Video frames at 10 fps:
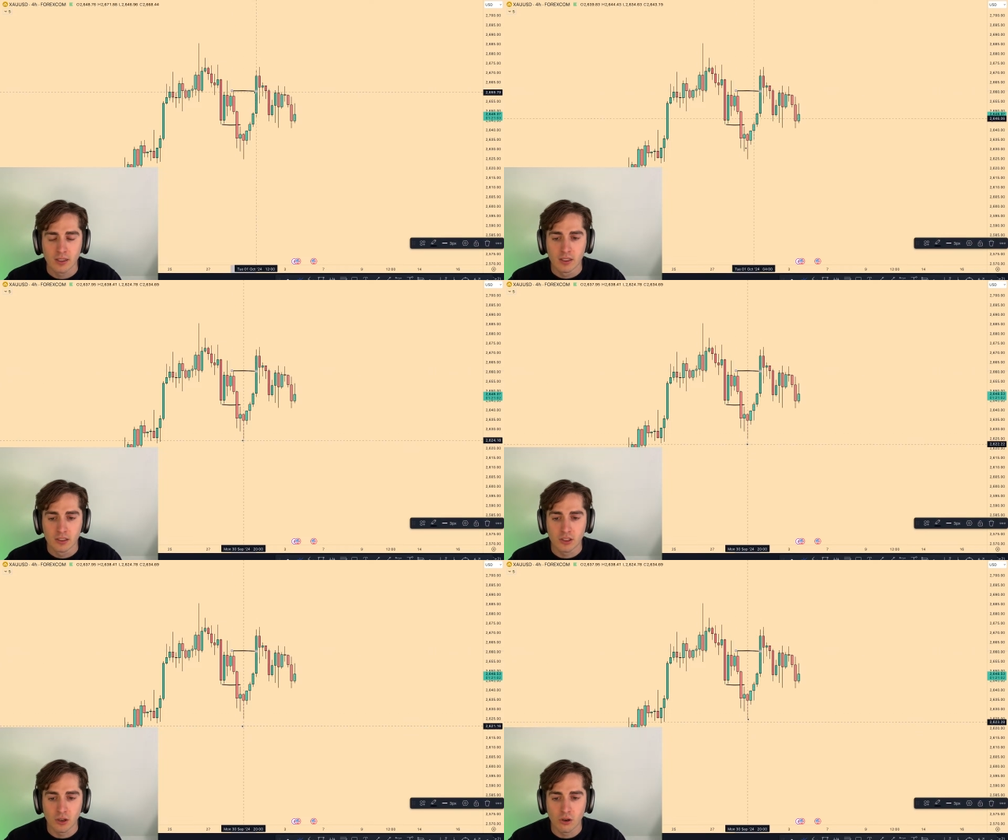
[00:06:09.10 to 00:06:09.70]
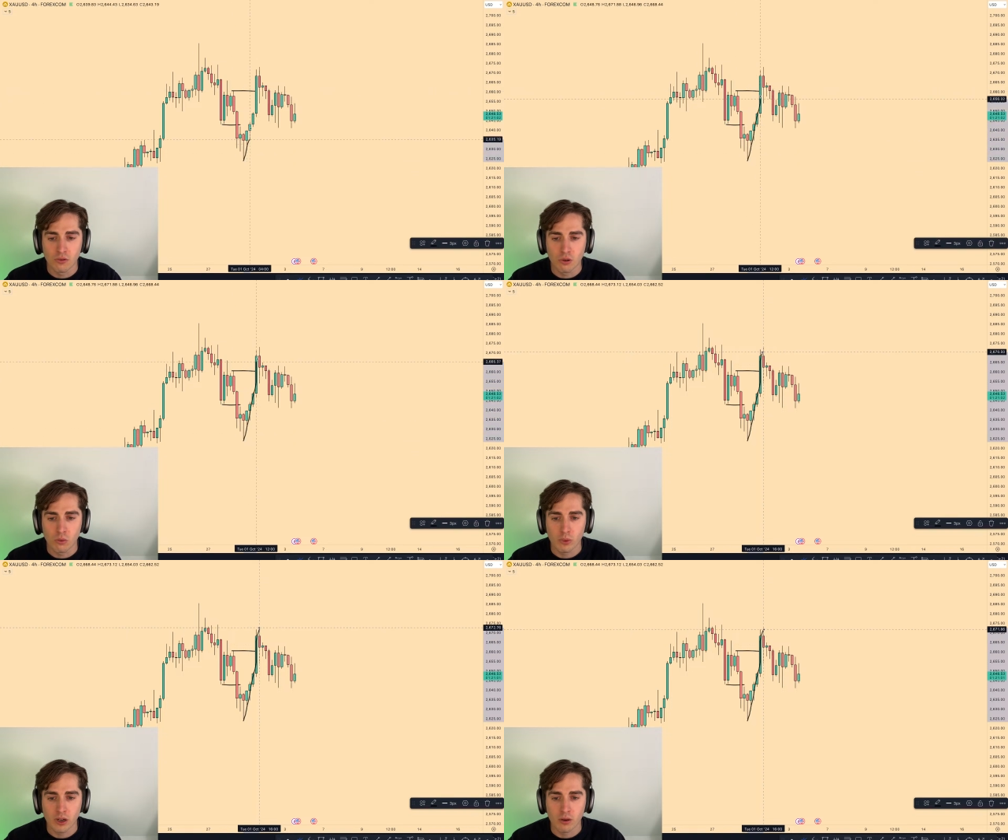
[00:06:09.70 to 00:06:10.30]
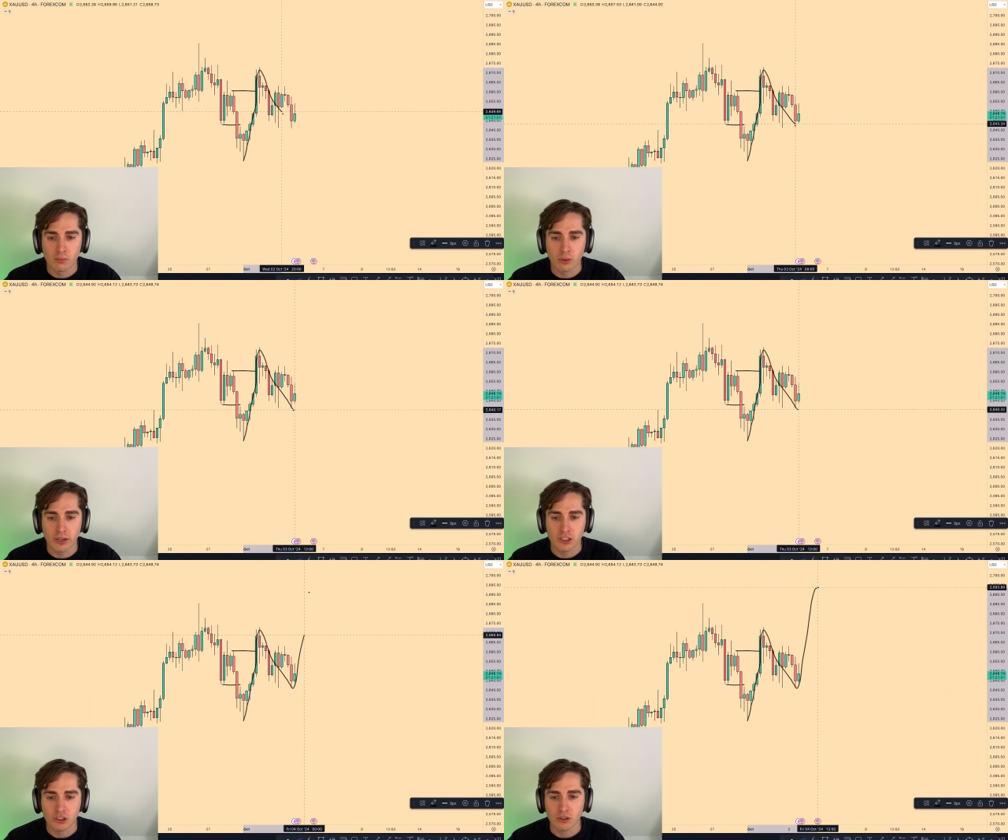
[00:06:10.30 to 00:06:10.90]
So overall, we are
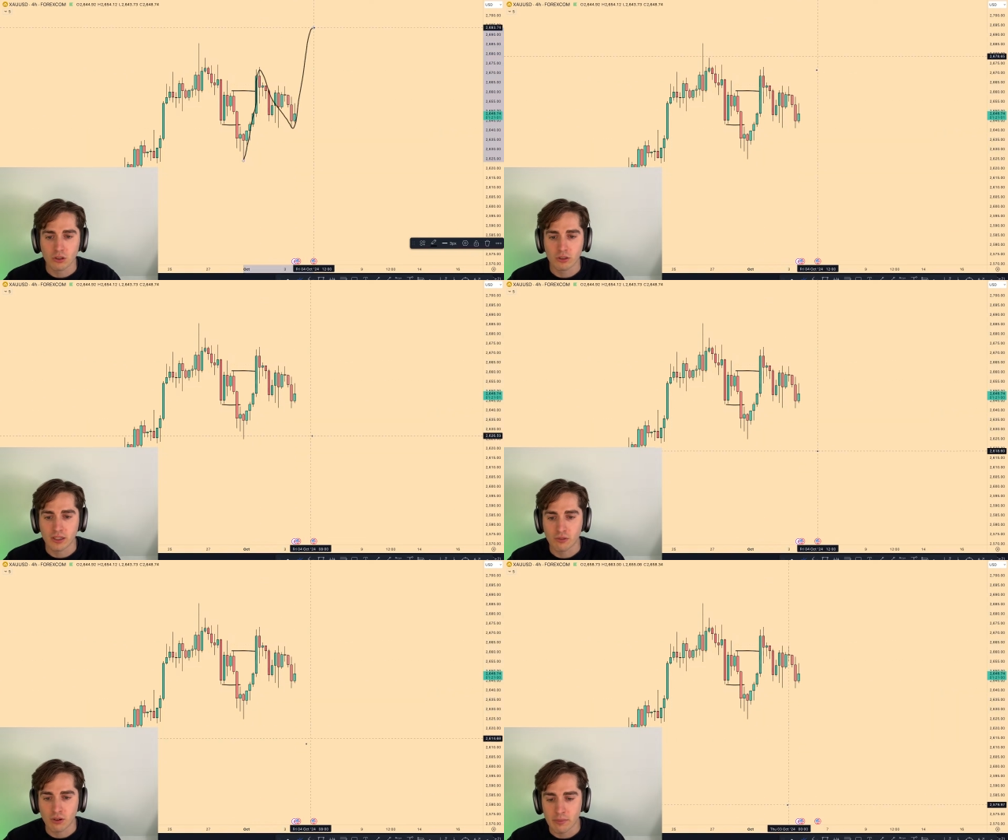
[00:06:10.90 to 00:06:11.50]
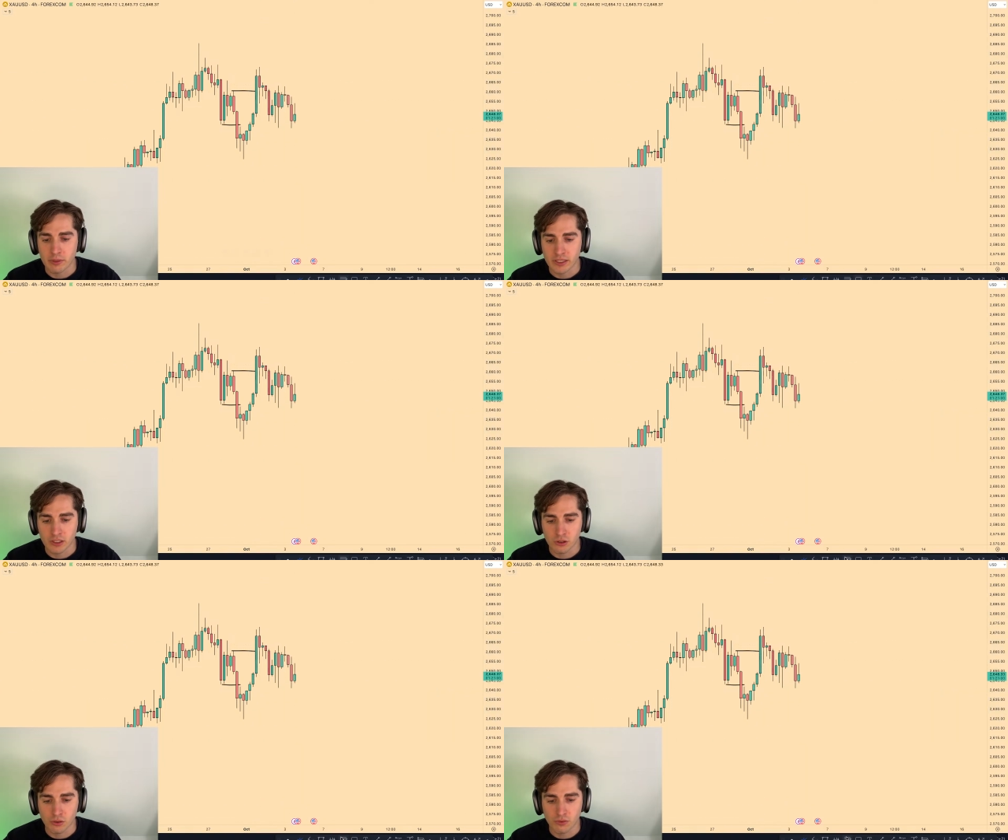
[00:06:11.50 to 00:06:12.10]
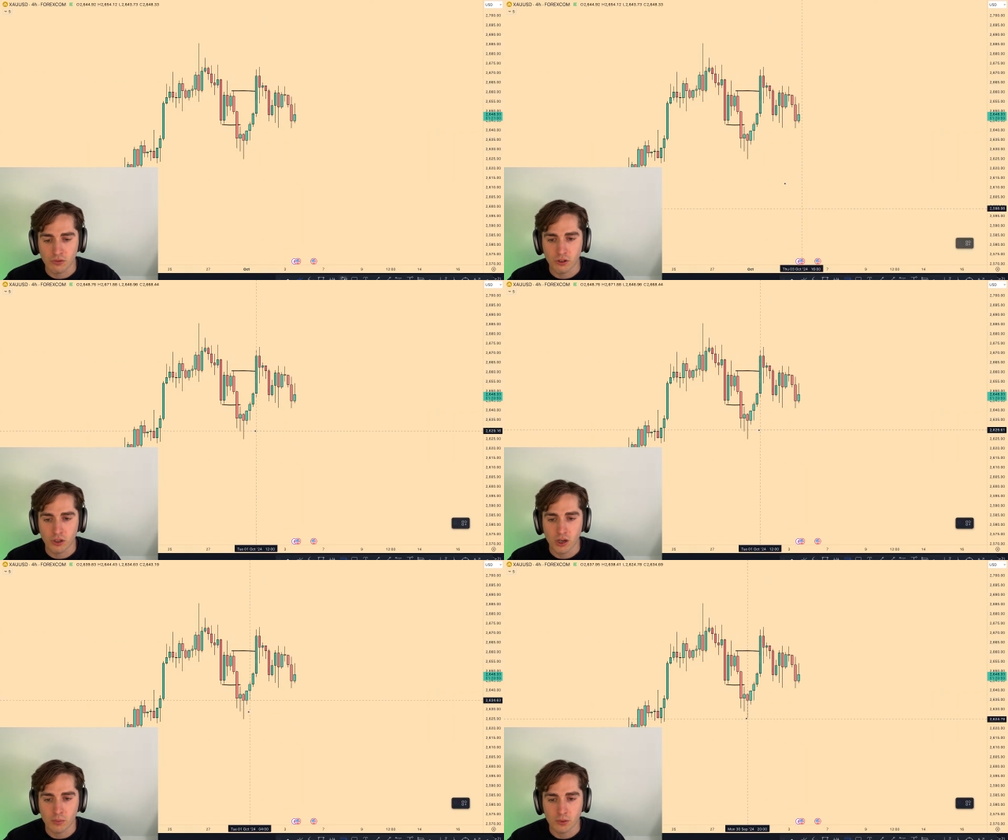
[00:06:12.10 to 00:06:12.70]
bullish, looking for a potential
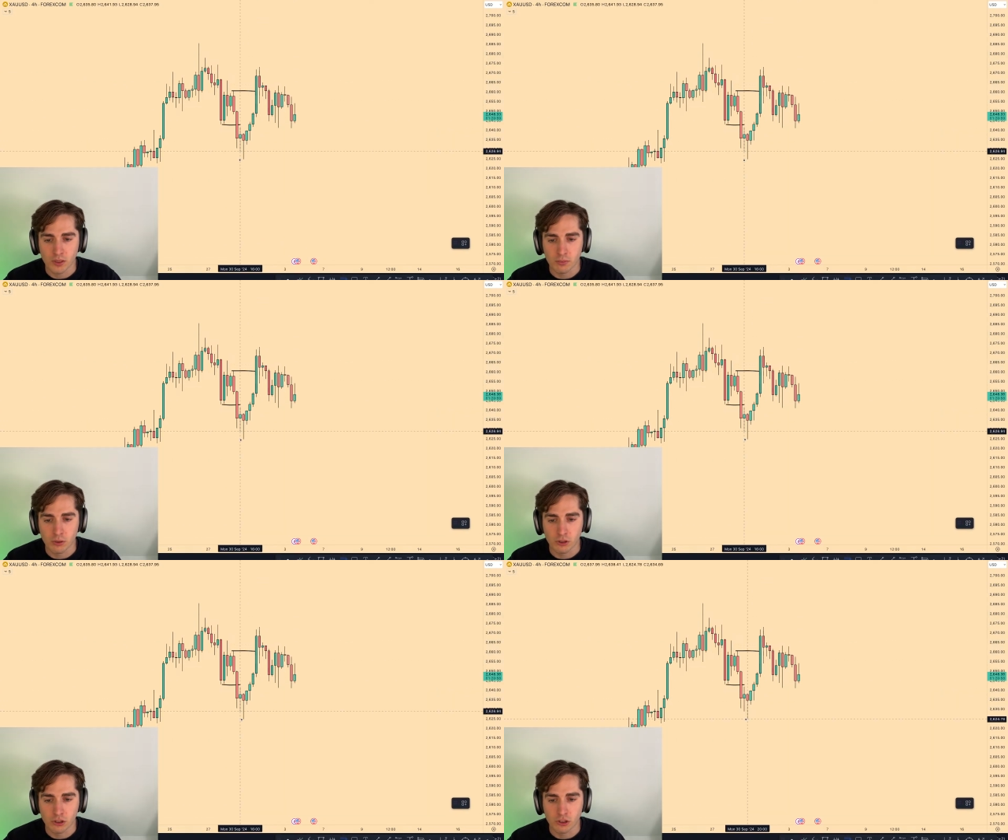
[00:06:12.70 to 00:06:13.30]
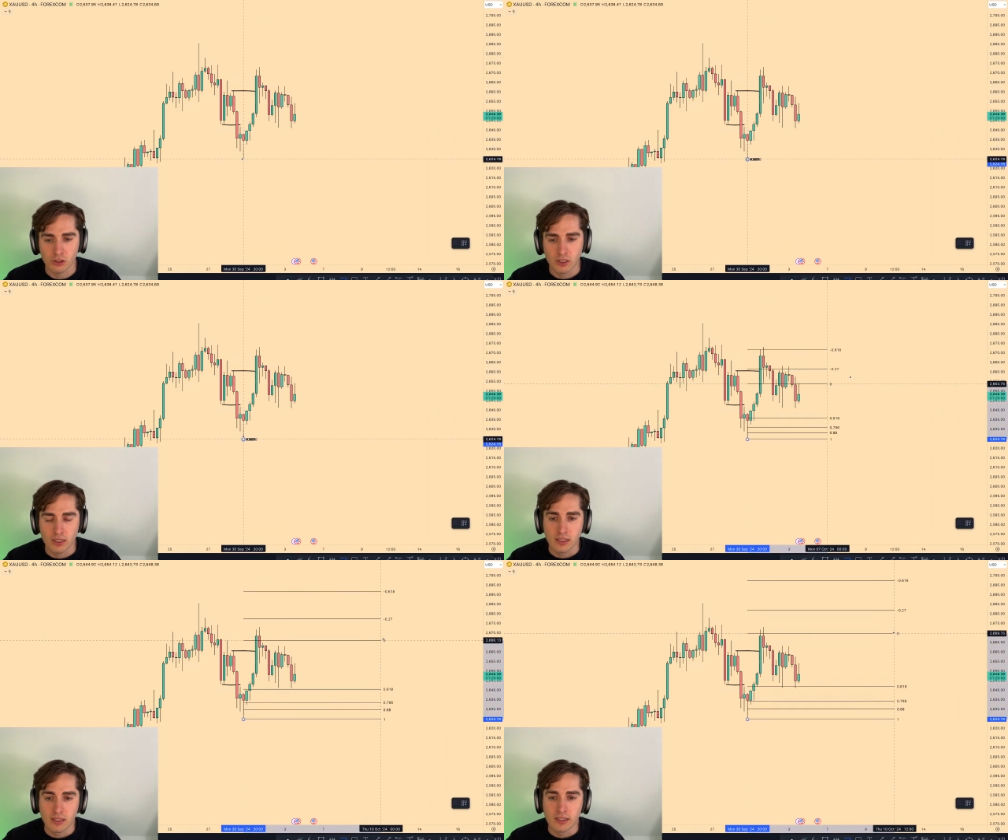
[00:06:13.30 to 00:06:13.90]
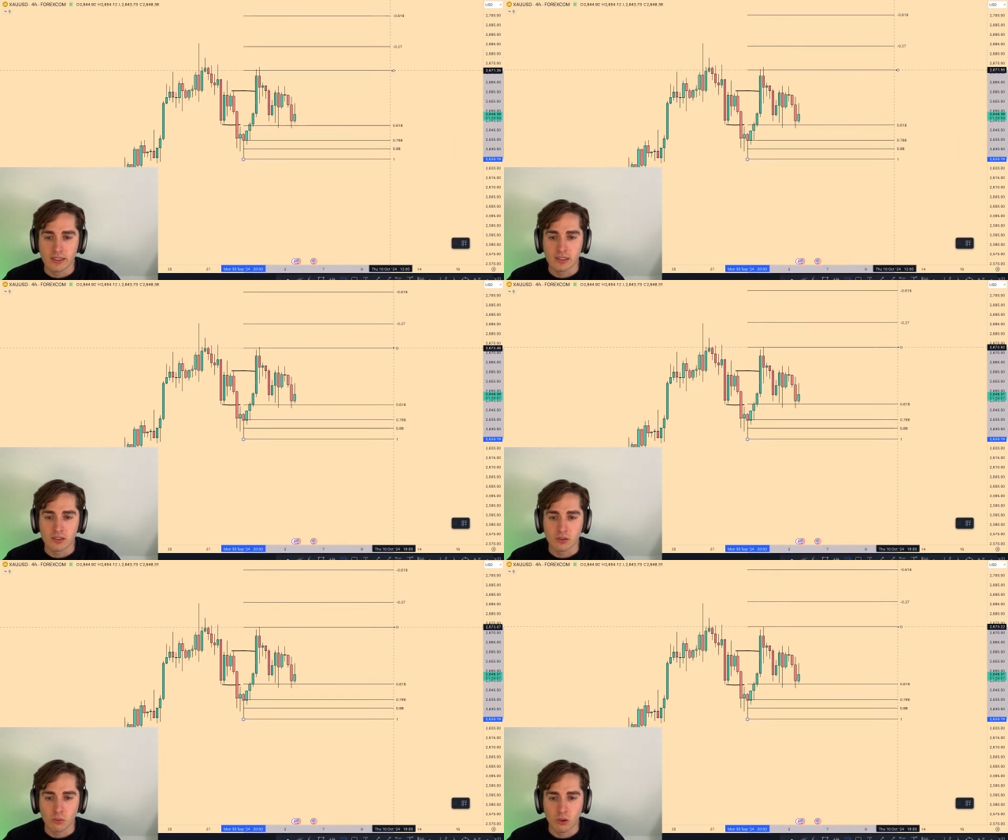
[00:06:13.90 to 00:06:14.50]
further upside push
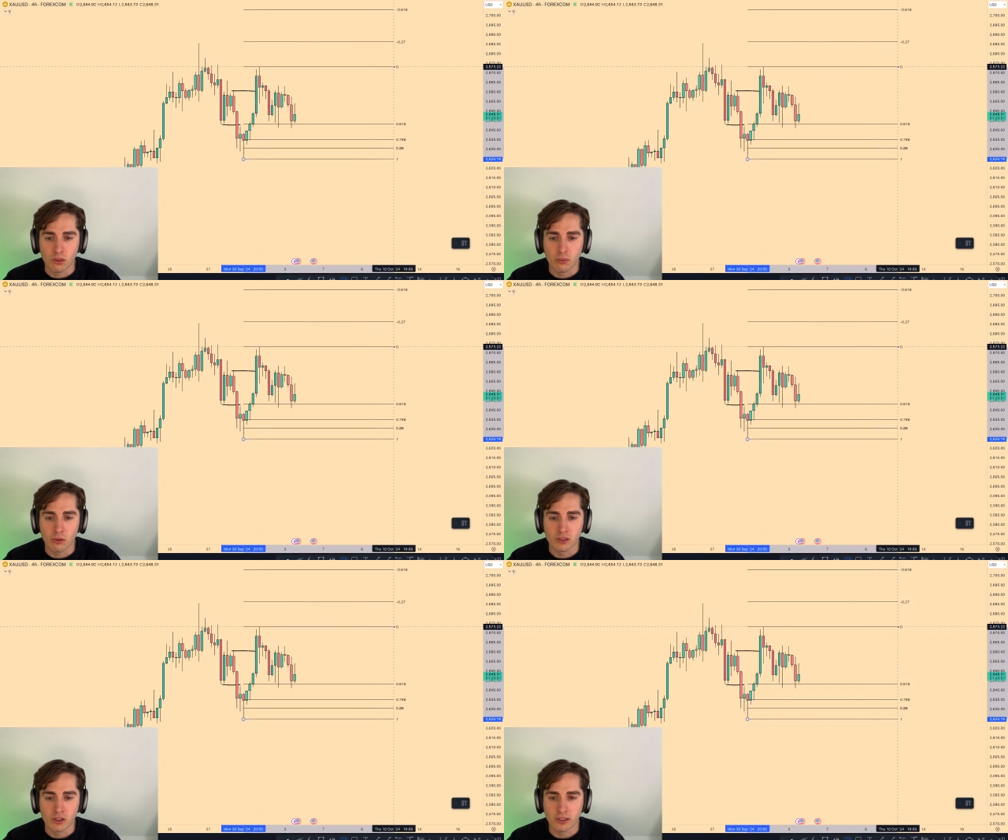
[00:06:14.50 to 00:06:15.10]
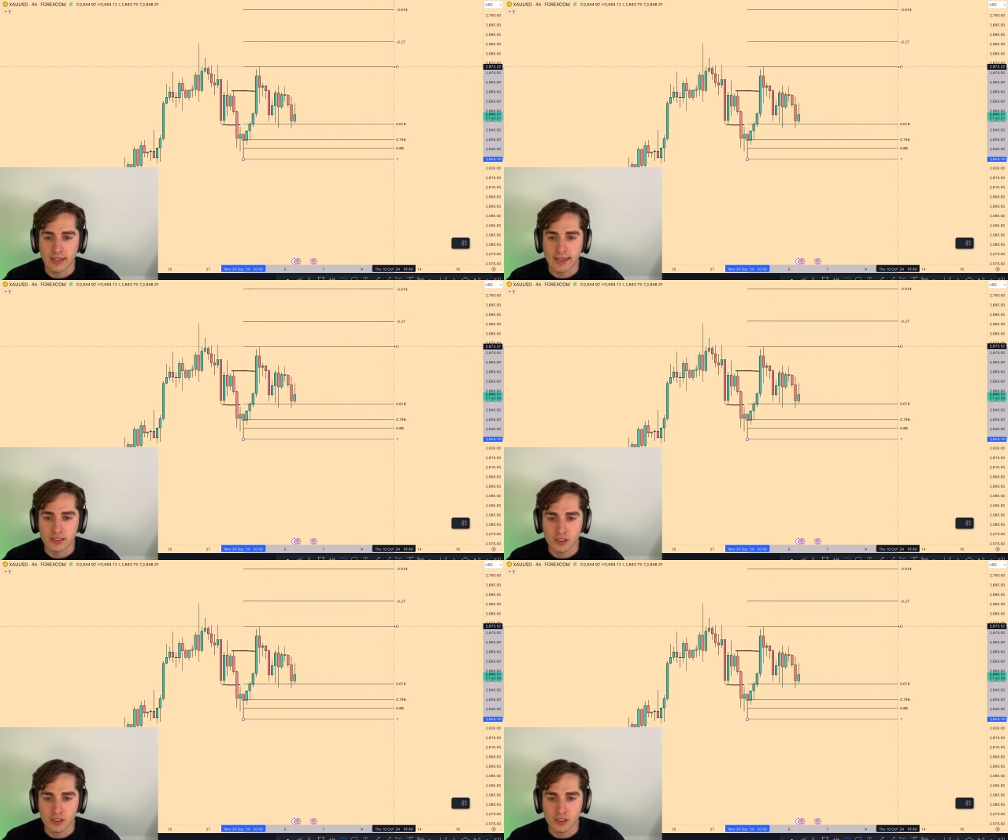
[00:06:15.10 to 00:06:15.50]
is what the boys are looking at.